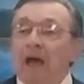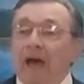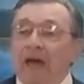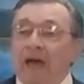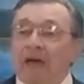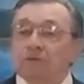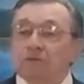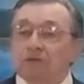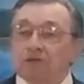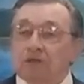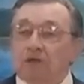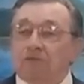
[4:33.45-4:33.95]

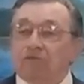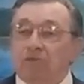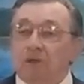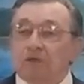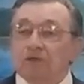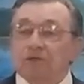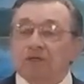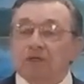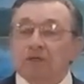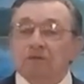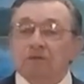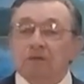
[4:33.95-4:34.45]
and
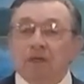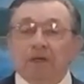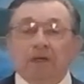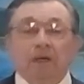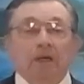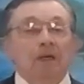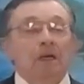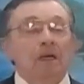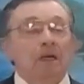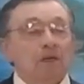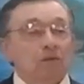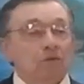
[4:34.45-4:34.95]

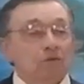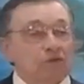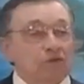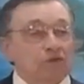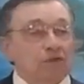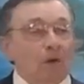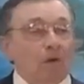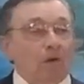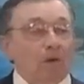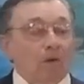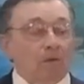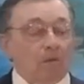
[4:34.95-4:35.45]
sufficiently
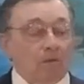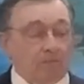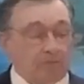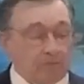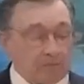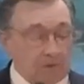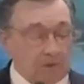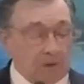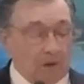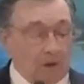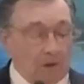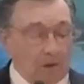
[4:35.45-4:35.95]

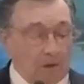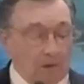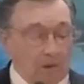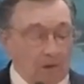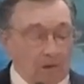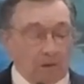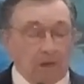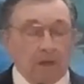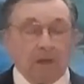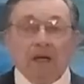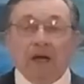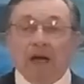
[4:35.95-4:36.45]
serve
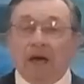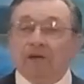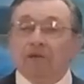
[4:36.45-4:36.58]
God.